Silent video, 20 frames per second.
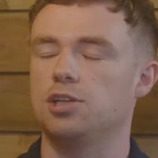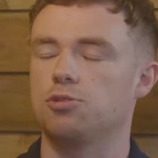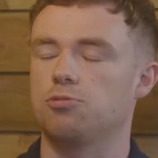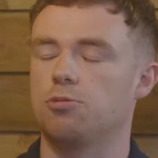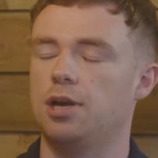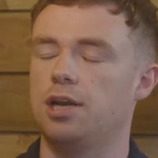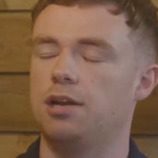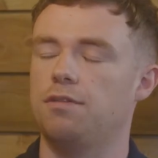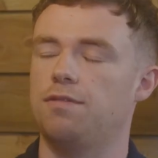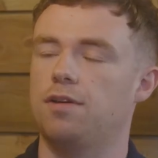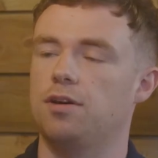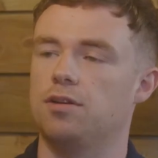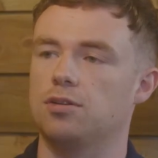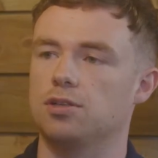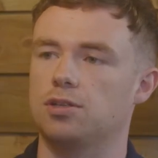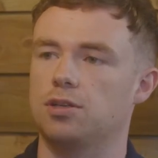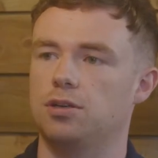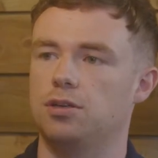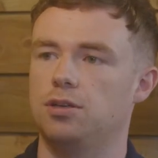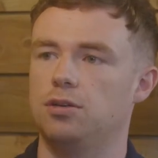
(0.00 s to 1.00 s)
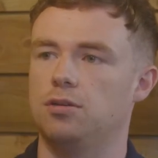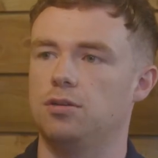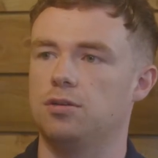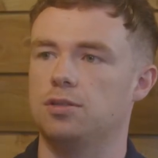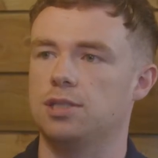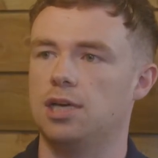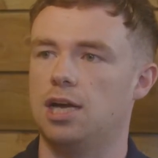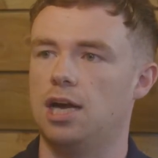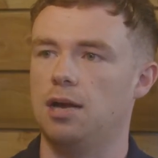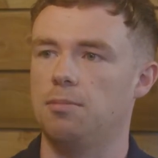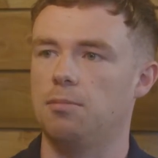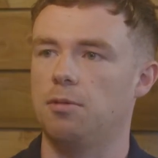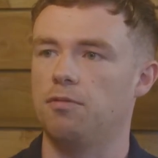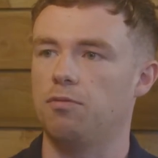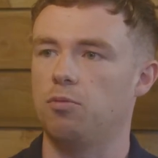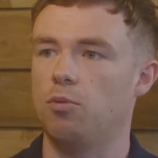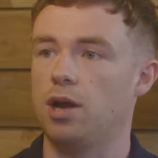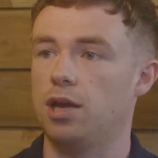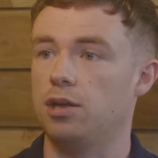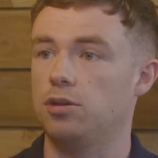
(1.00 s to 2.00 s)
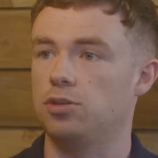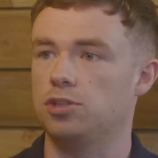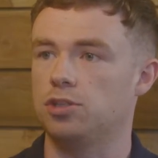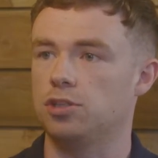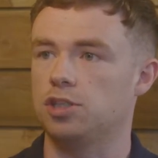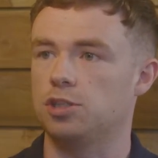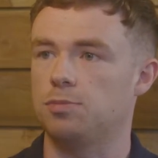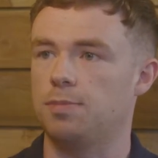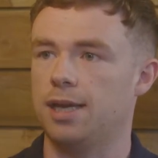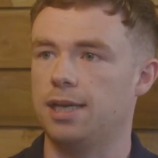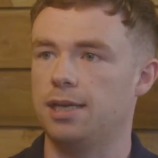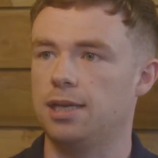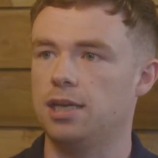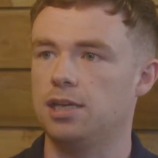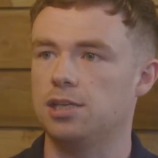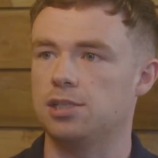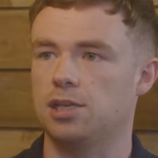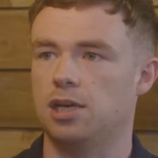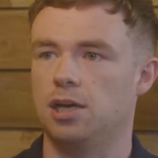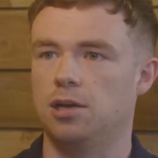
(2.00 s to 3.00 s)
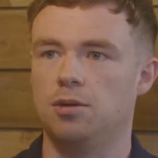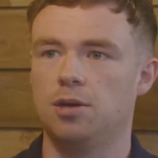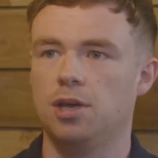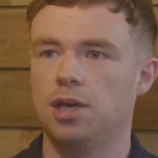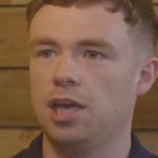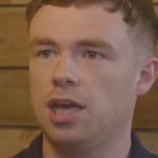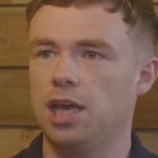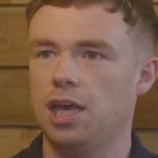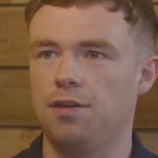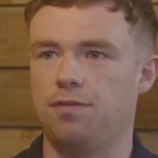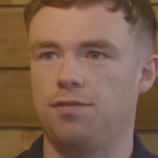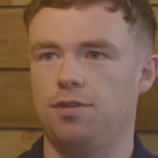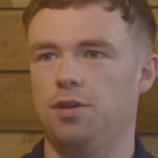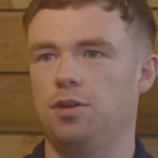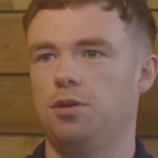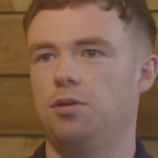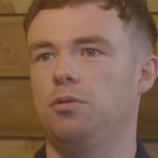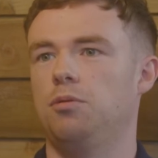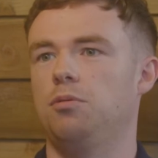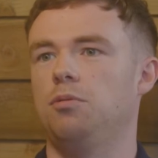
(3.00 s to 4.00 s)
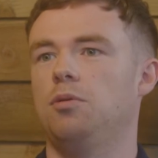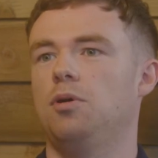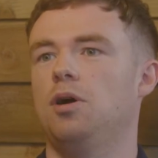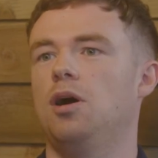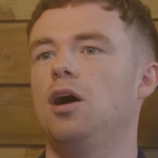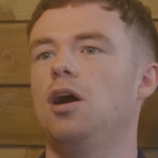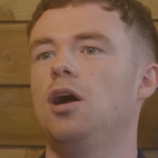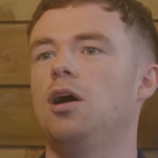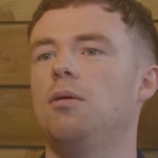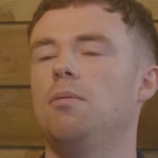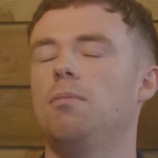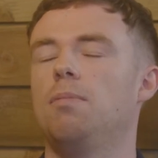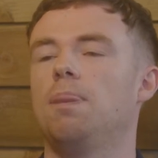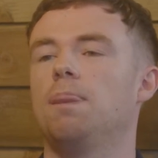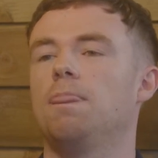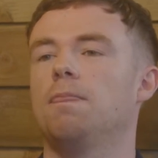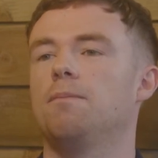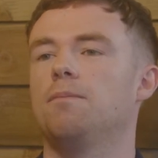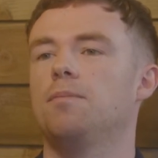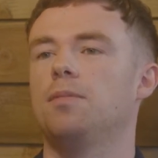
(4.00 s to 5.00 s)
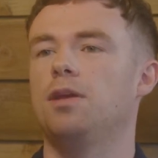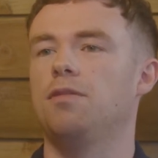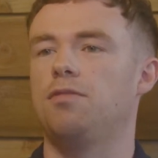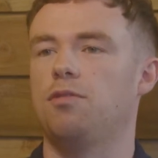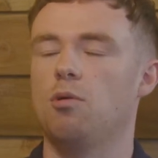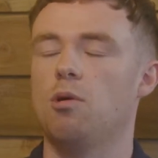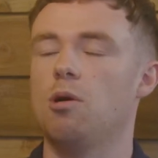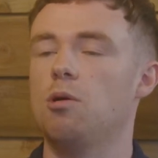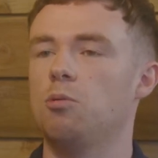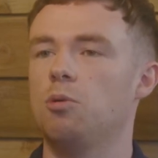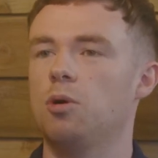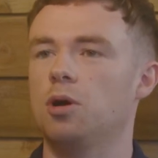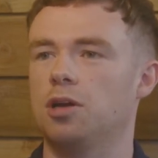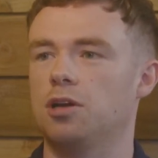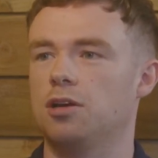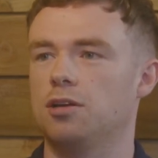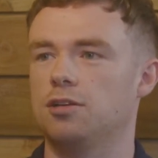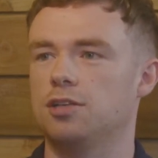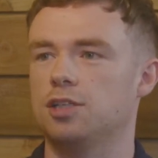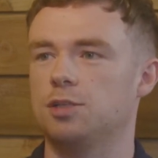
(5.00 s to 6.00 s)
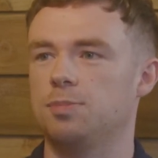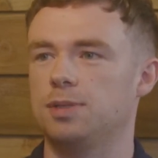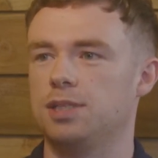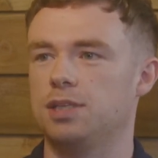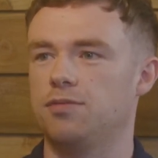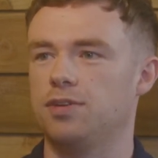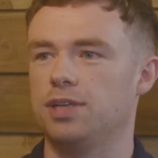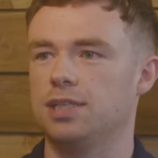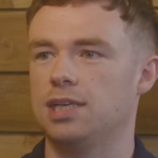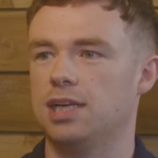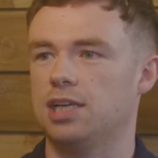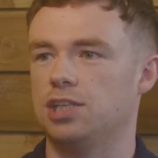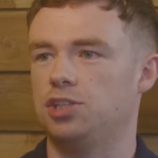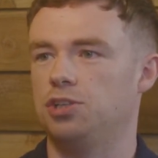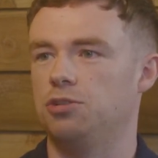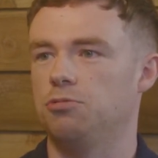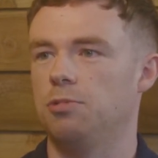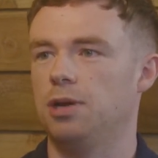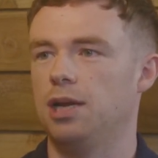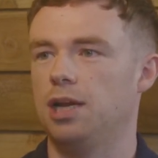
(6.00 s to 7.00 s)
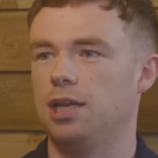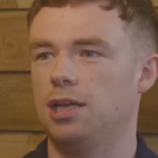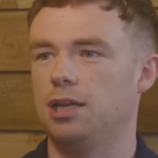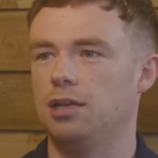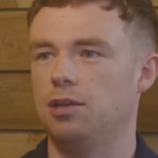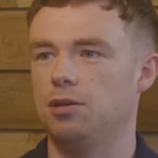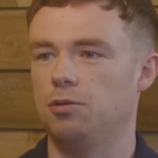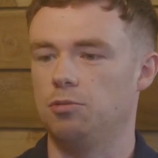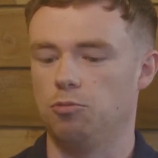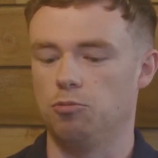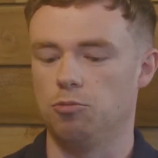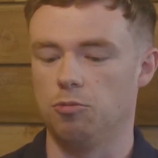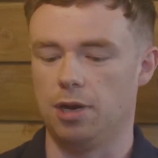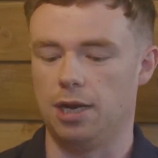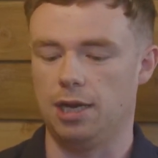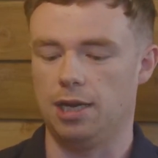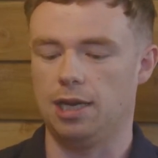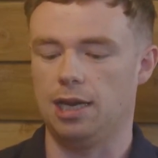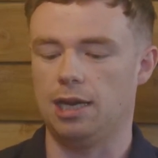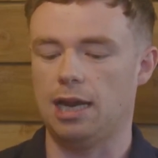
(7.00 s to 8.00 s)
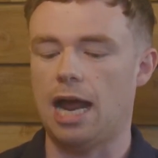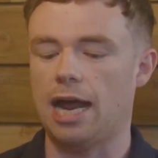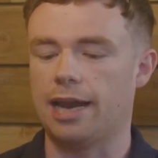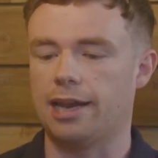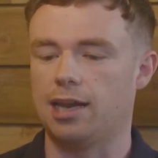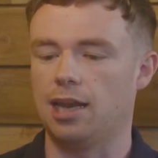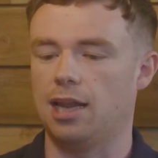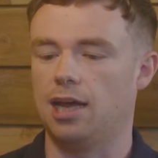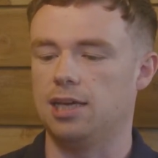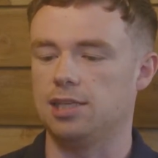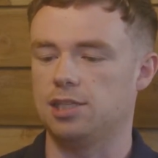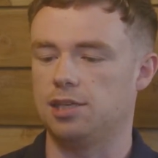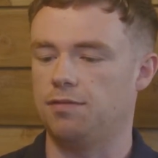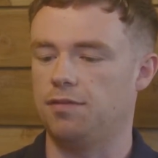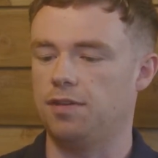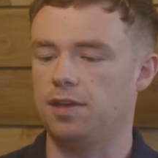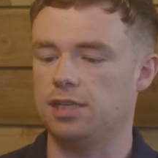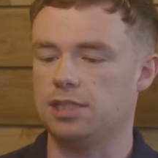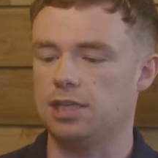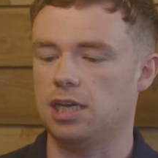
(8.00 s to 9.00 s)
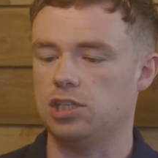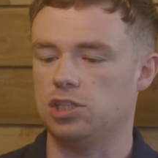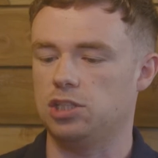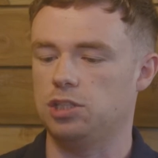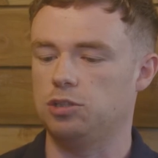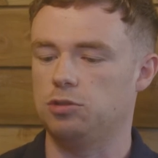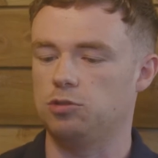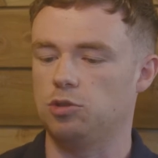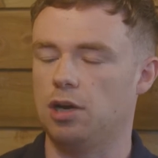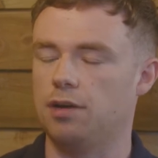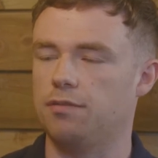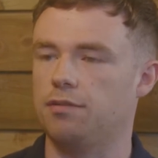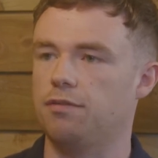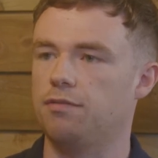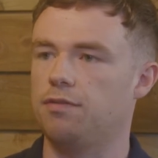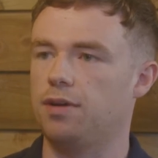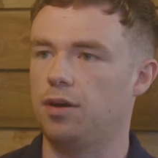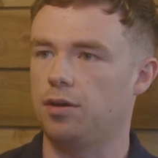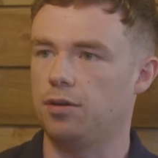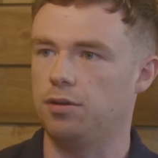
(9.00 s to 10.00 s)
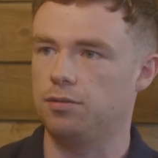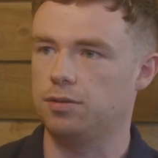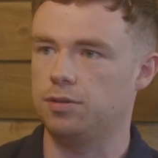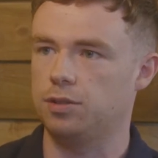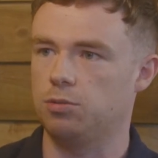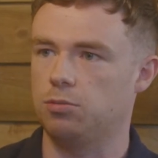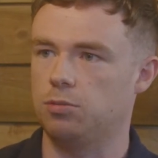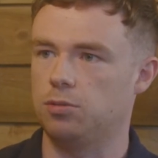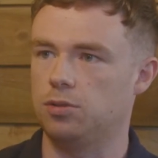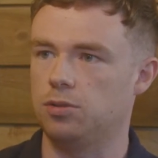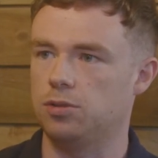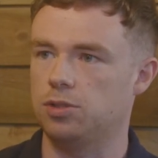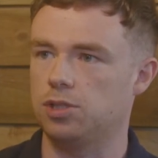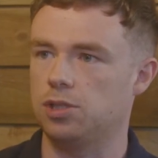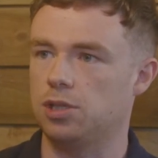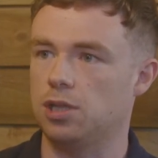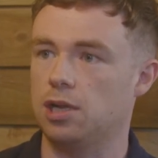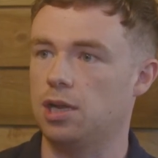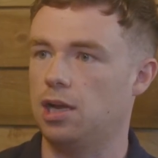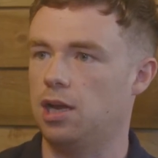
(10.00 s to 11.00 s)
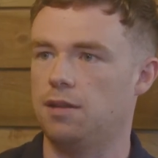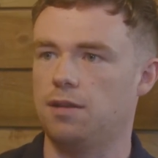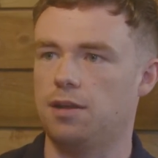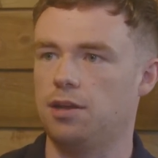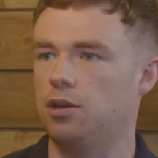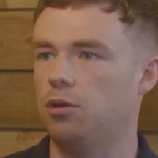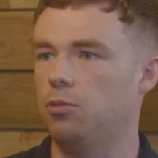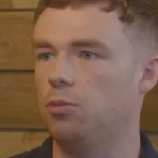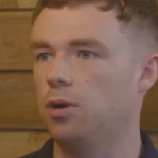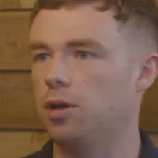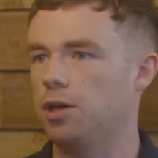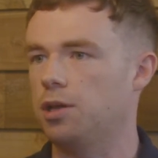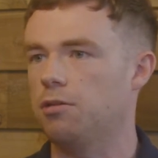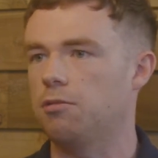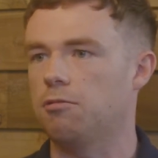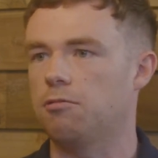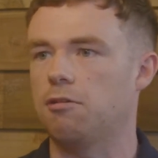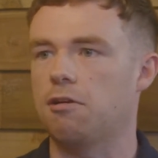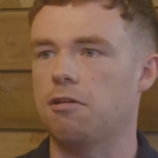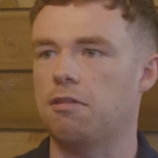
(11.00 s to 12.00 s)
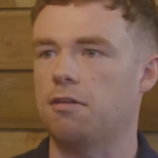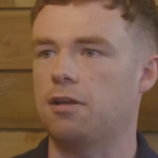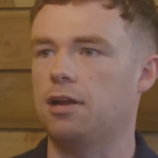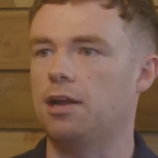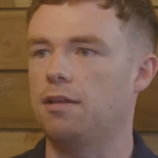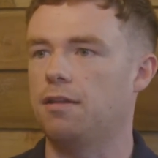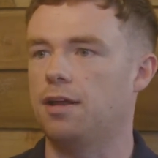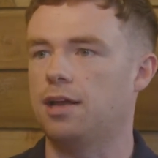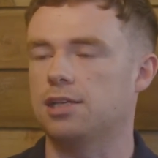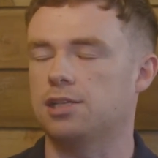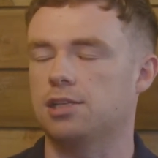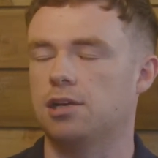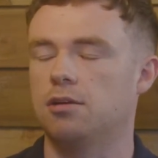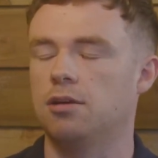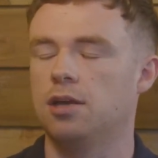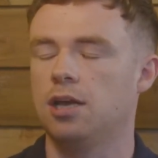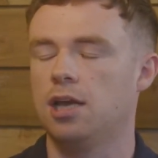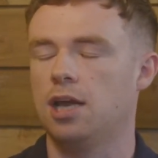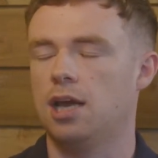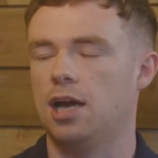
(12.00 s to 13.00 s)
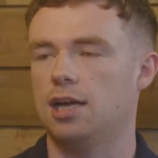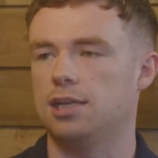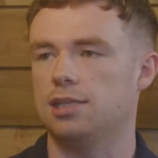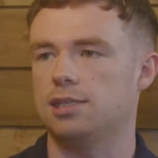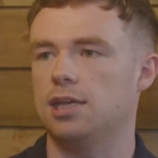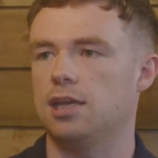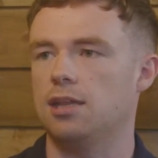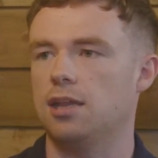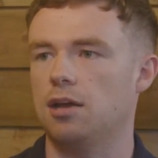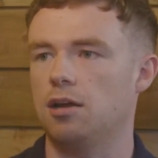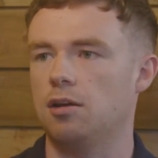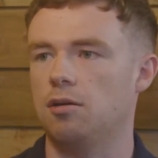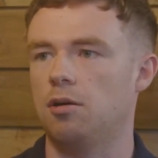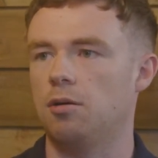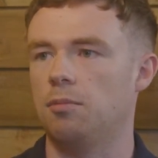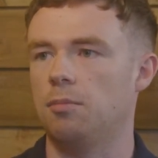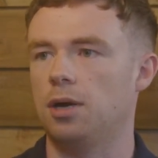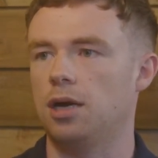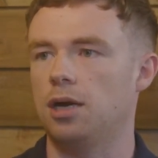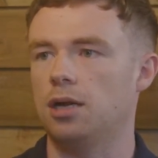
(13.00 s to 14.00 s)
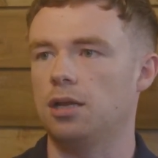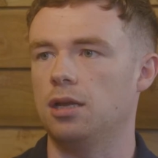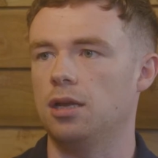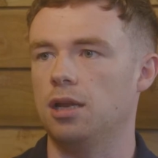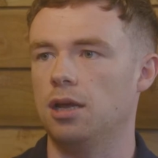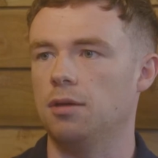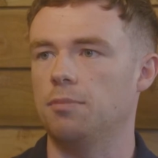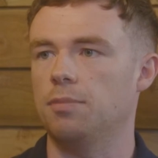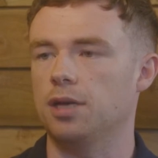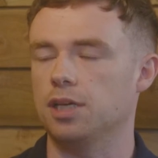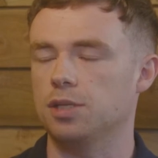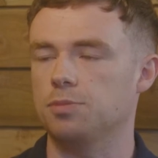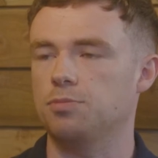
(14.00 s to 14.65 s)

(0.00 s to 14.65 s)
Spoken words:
really focus on your time of where you should spend it. So if you are working on a specific task, you really analyse if it's actually driving value towards the client that you're working on or anything like that. So I'd say they are my biggest